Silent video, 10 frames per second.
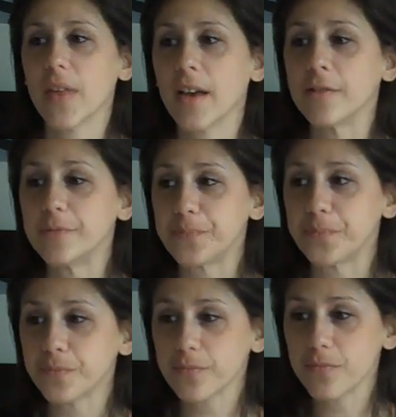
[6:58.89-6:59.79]
thing.
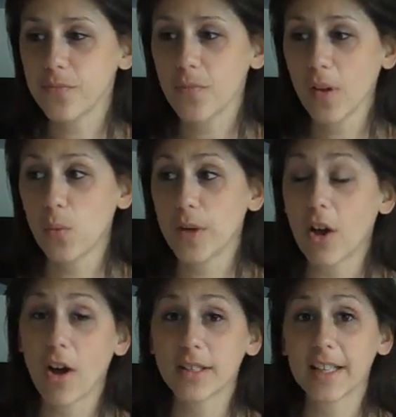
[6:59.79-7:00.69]

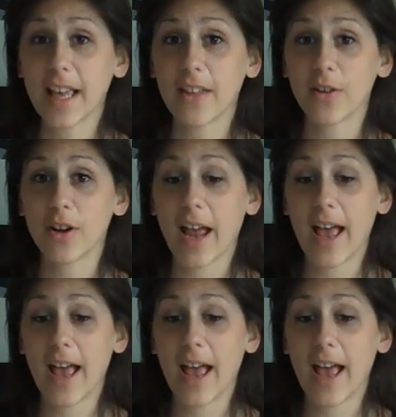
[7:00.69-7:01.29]
We got together